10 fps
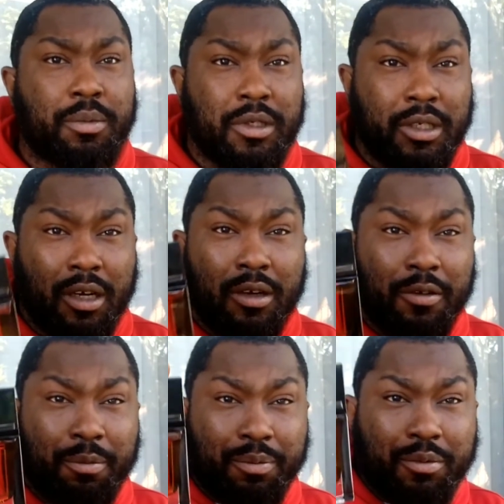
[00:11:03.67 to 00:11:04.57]
But
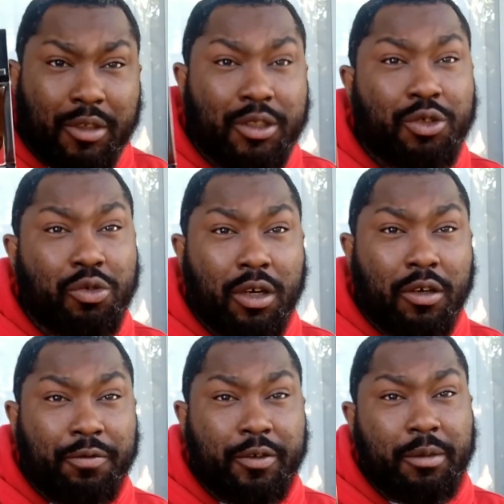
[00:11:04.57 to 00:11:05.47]
the two younger
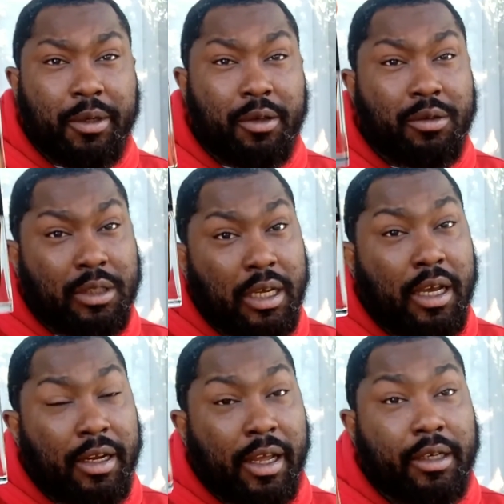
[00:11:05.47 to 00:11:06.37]
females
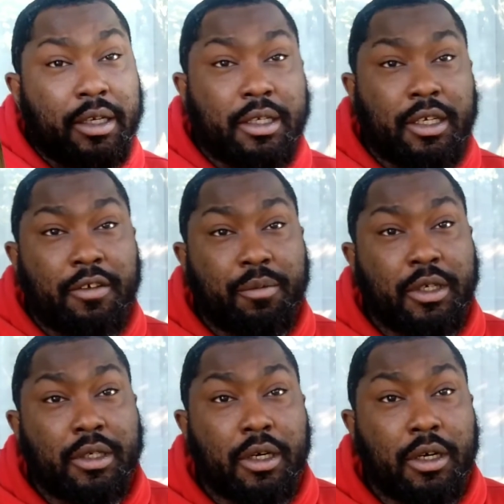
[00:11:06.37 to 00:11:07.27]
that did give
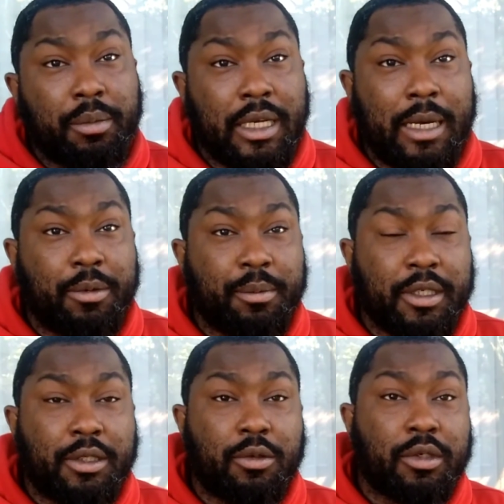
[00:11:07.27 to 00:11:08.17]
me
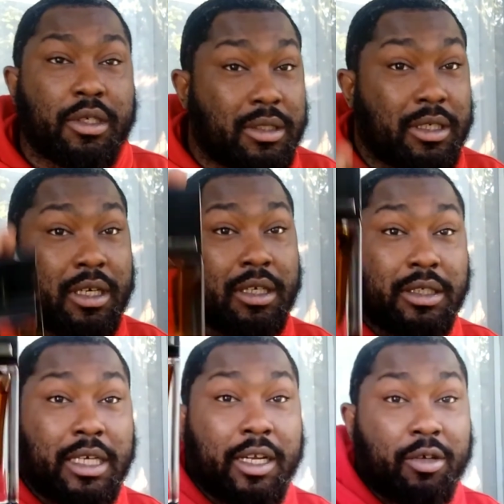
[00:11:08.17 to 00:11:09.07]
compliments on this,
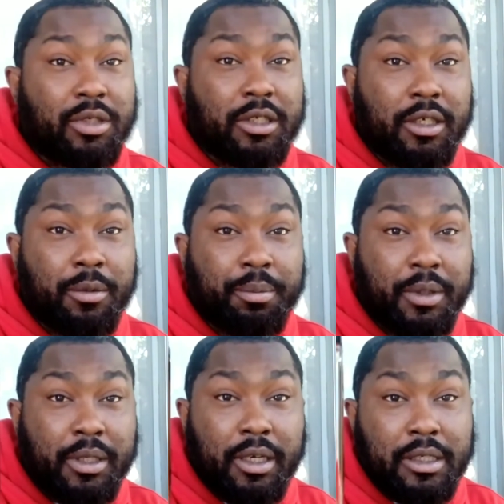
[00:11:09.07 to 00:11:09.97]
shout out to them,
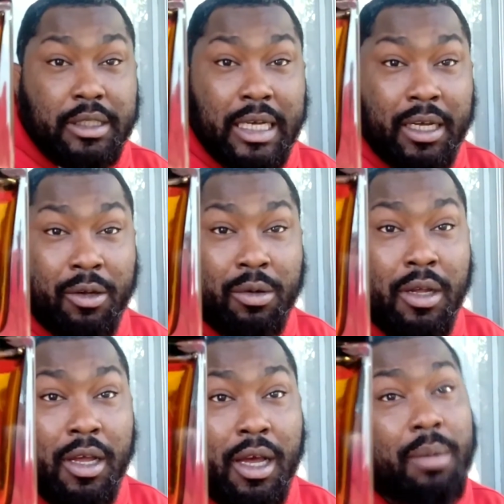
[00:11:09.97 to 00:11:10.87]
because now
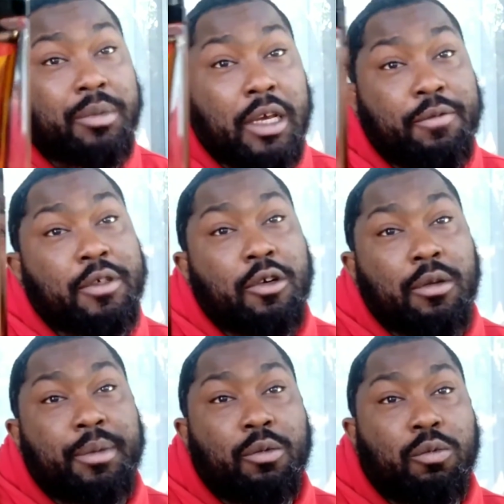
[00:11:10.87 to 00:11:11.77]
I'm definitely going to
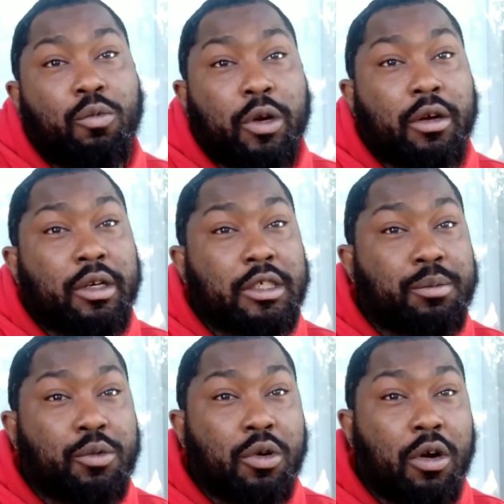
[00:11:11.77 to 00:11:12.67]
be wearing this
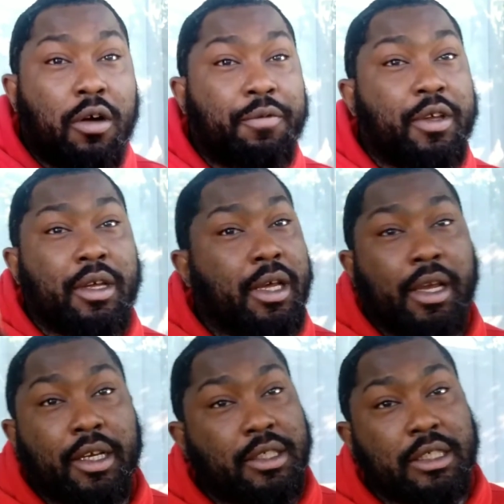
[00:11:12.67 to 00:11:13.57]
more often
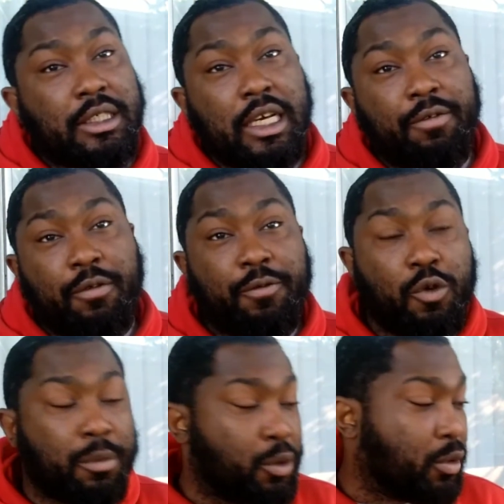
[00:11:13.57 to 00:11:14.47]
and just not for
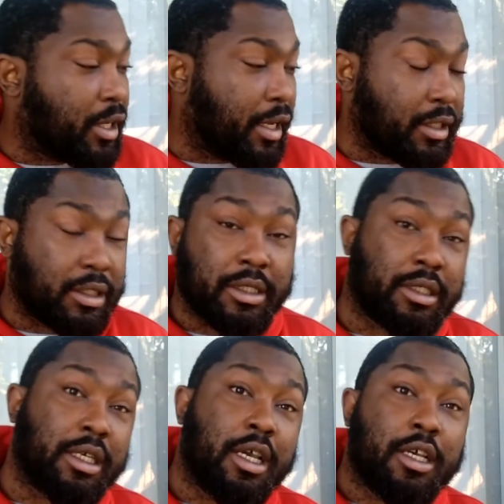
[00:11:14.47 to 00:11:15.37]
formal occasions.